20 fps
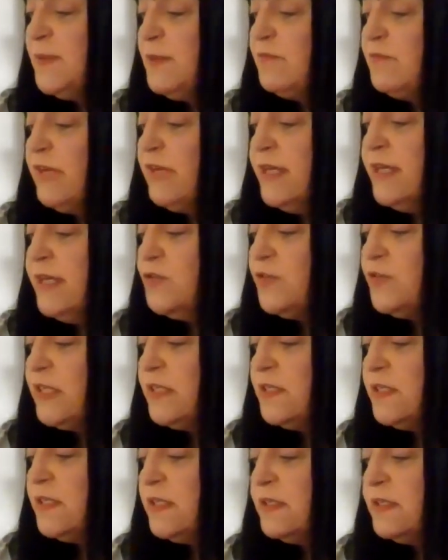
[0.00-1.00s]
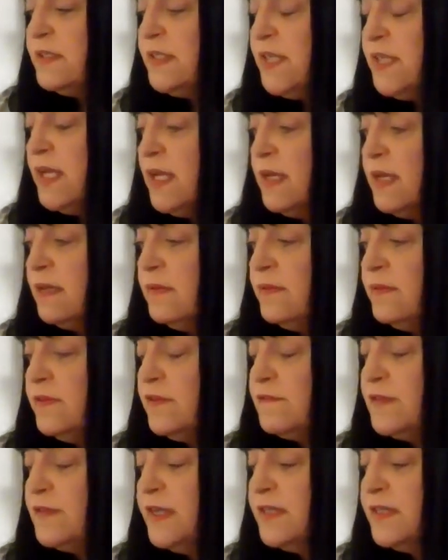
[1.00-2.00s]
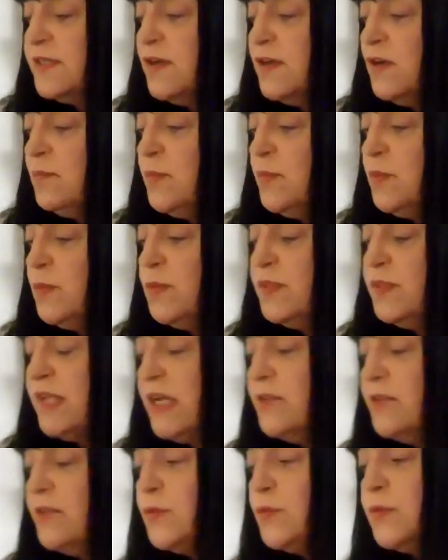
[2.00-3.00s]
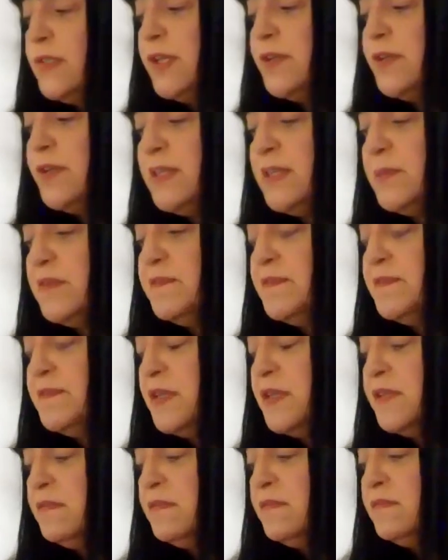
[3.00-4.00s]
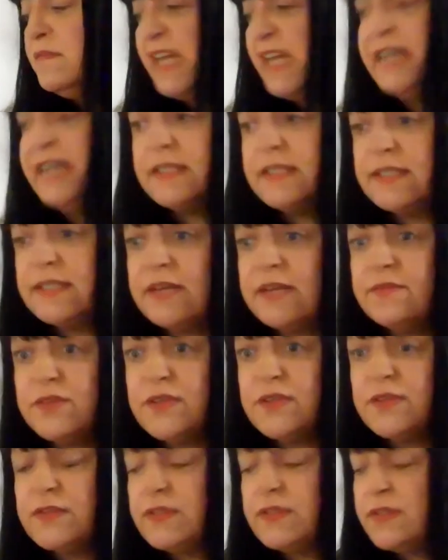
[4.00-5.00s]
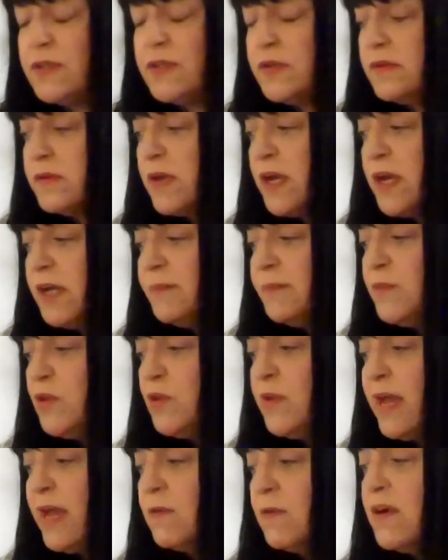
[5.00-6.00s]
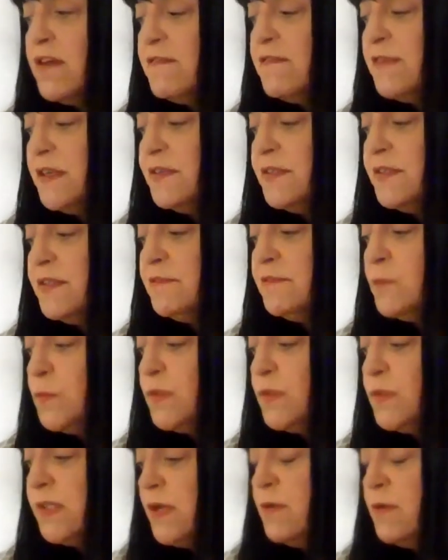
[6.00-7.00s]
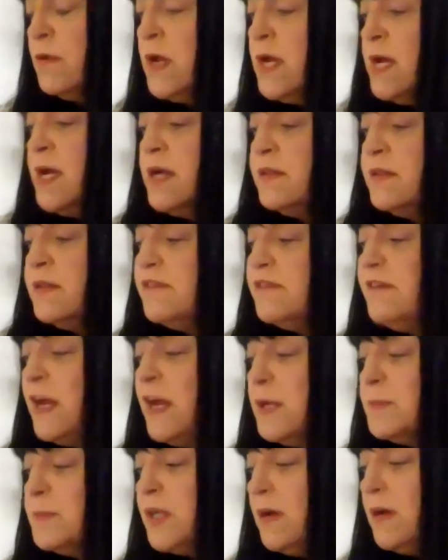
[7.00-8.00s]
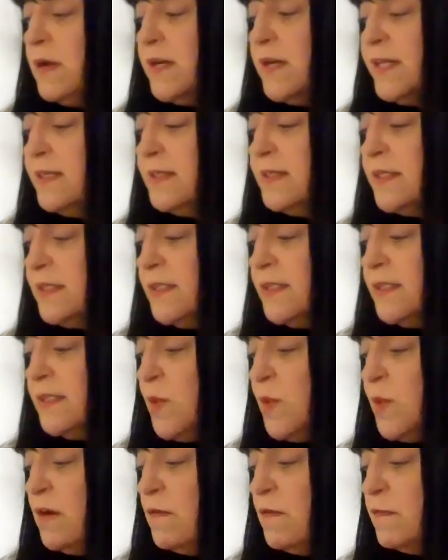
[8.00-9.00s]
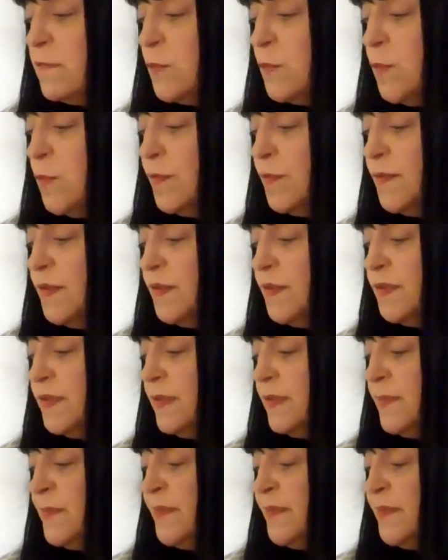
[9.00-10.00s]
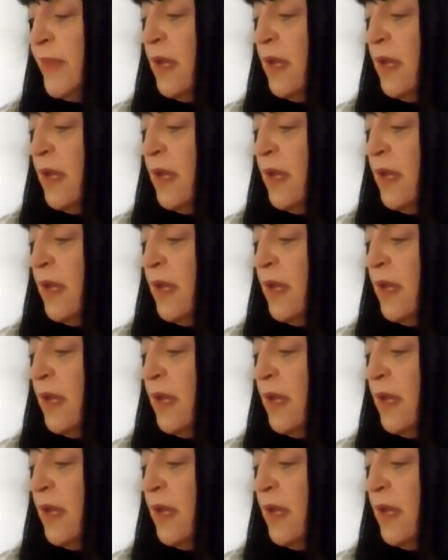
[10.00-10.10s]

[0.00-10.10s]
been really interesting seeing different examples, and also some of the data centres that UKRI funds have also developed guides as well for authors.